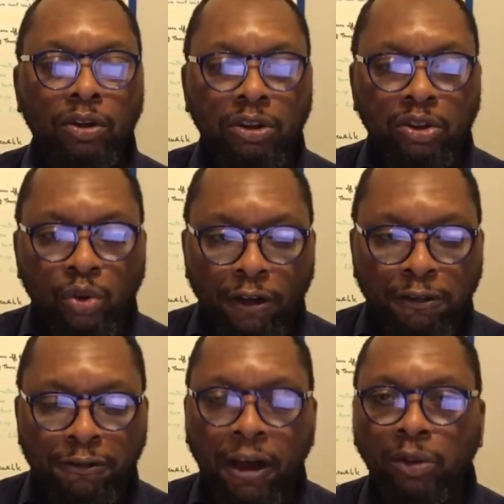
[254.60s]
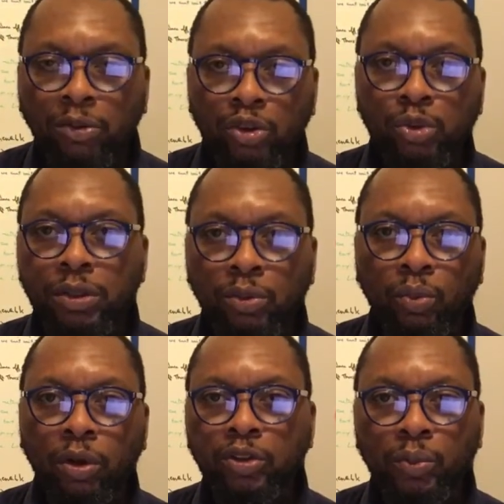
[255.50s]
you are found doing
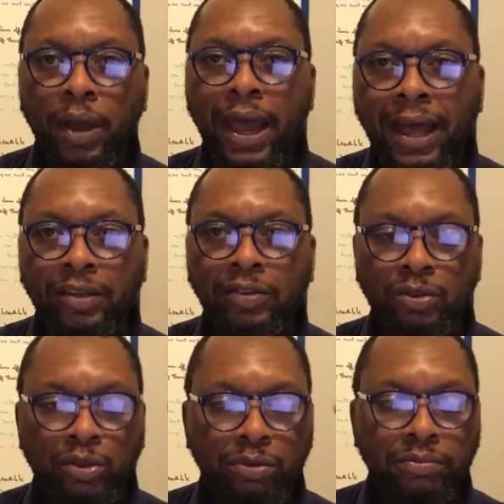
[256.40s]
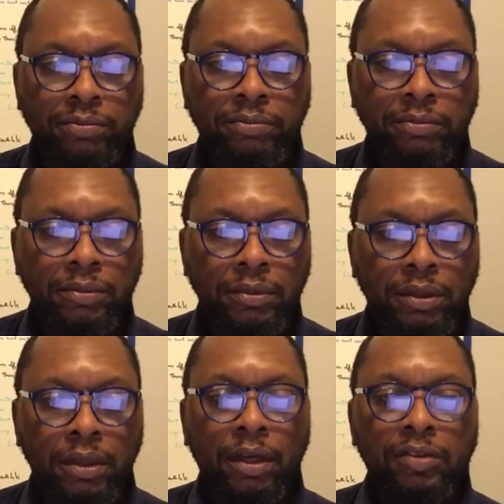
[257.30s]
what you were asked to do.
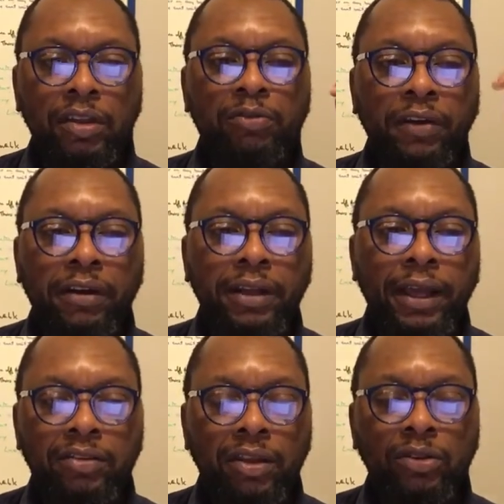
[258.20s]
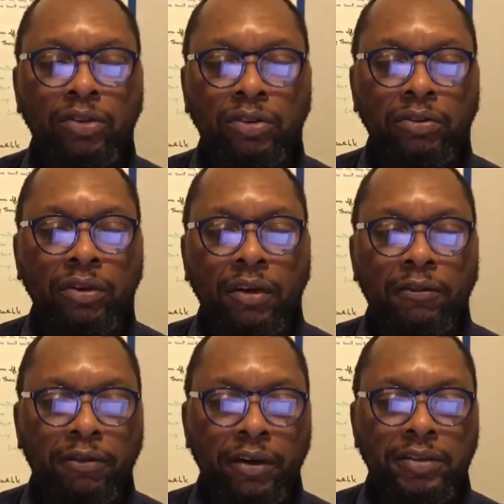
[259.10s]
He says, Verily I say unto you,
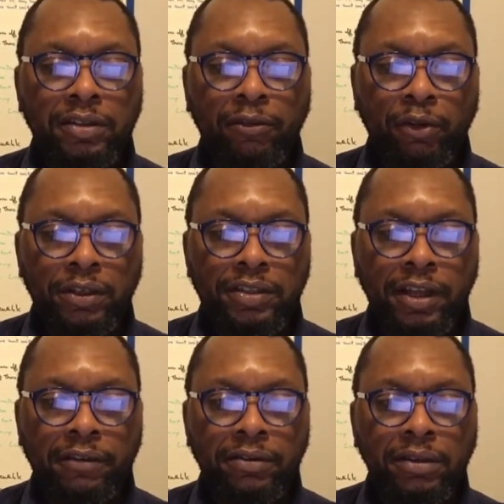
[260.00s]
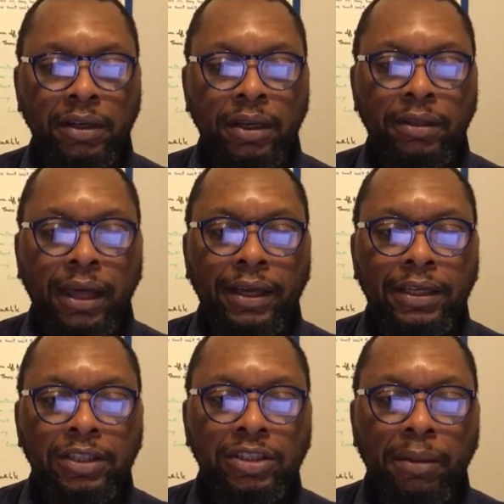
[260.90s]
verse 47, that
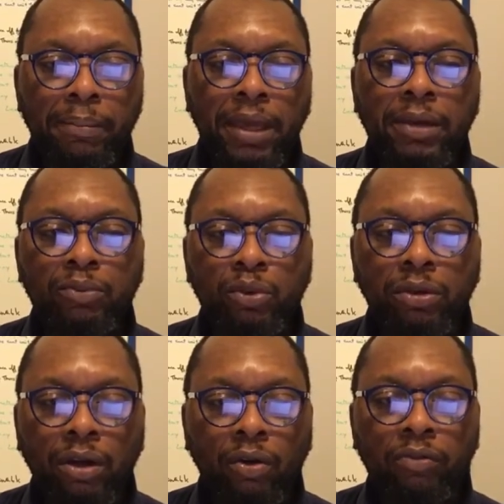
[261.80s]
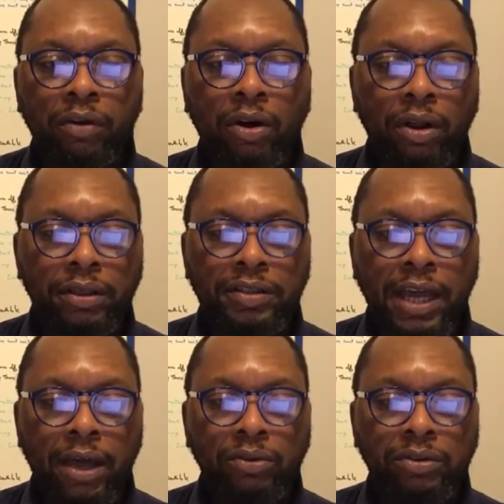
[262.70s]
he shall make him ruler over all his
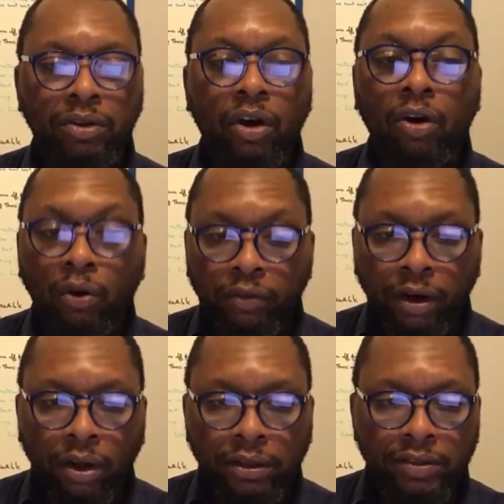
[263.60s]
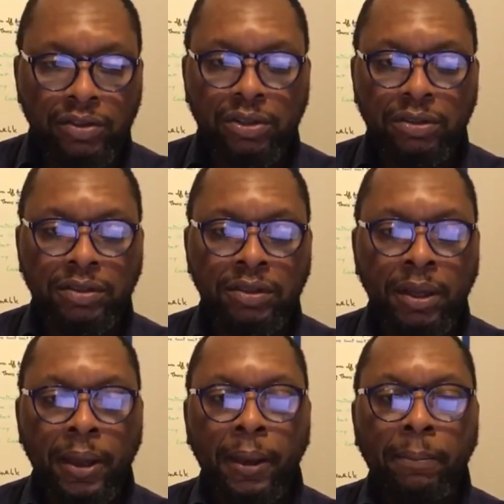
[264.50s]
house, or over all his goods.
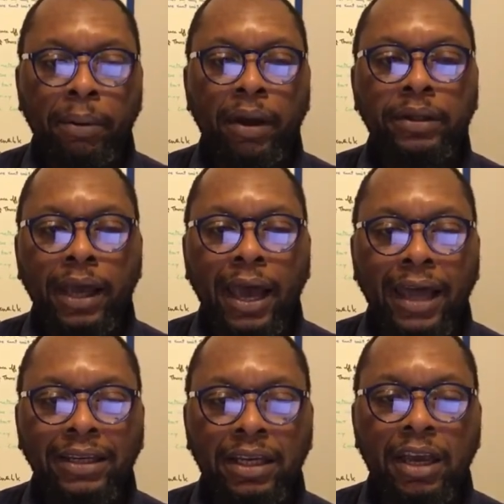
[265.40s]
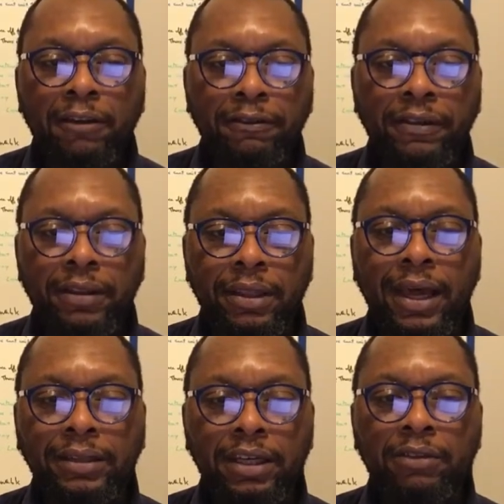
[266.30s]
But, and if
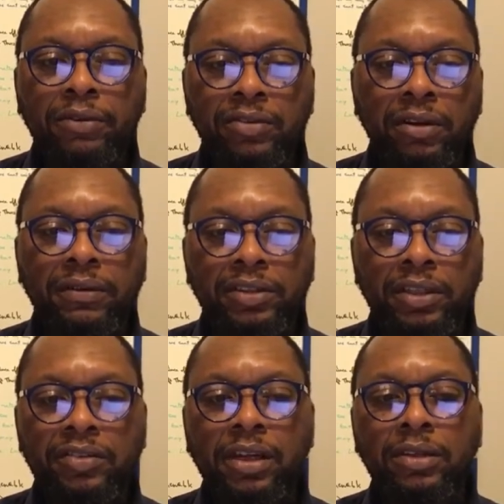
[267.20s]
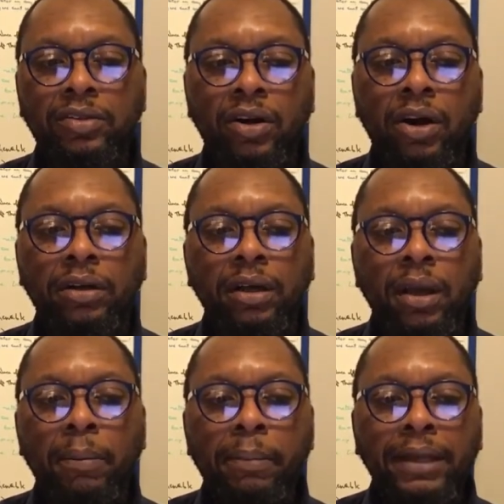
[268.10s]
that evil servant shall say in his heart,
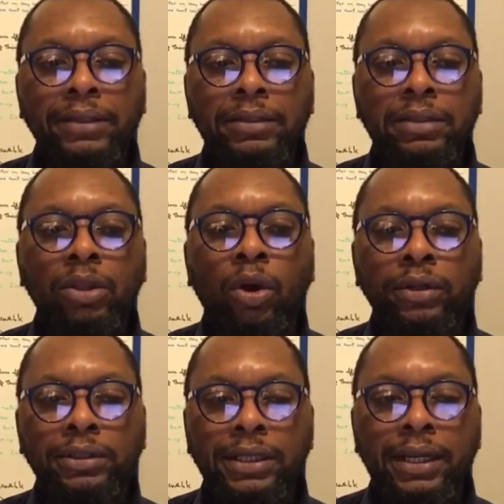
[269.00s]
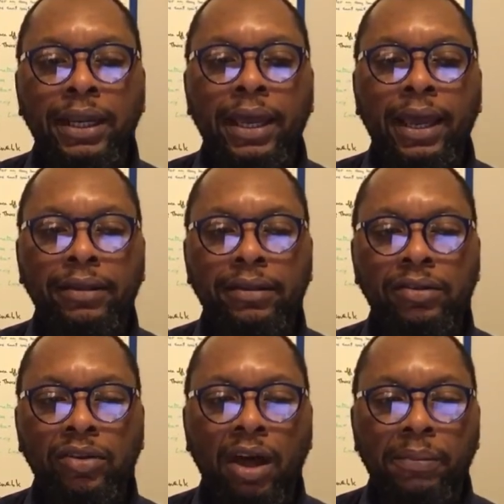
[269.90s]
My Lord delayeth his
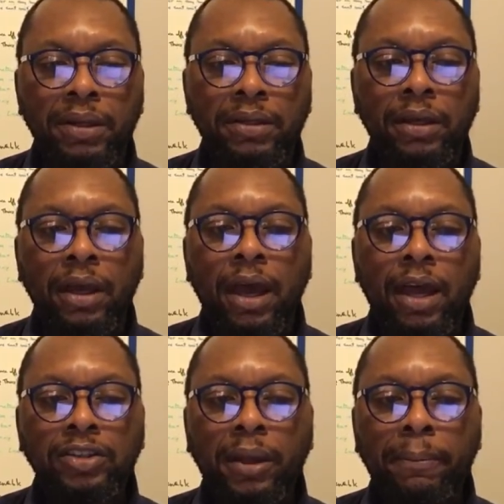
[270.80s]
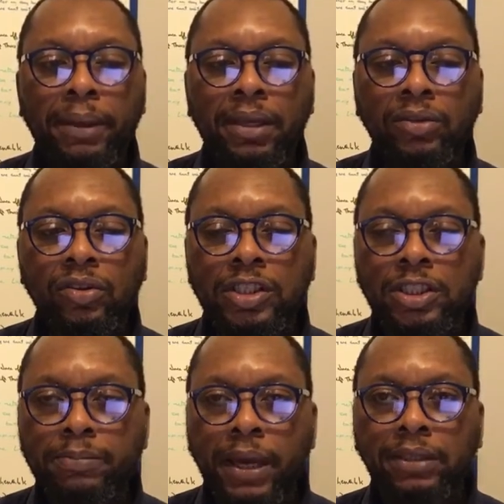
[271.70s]
coming, and shall begin to
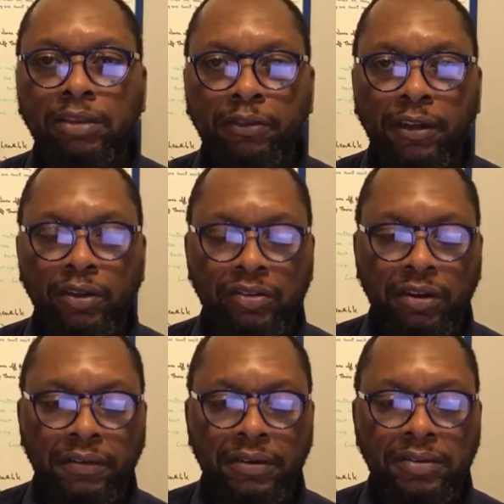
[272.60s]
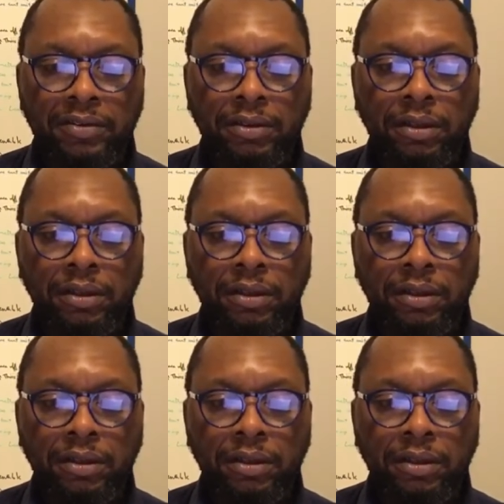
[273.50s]
smite his fellow servants,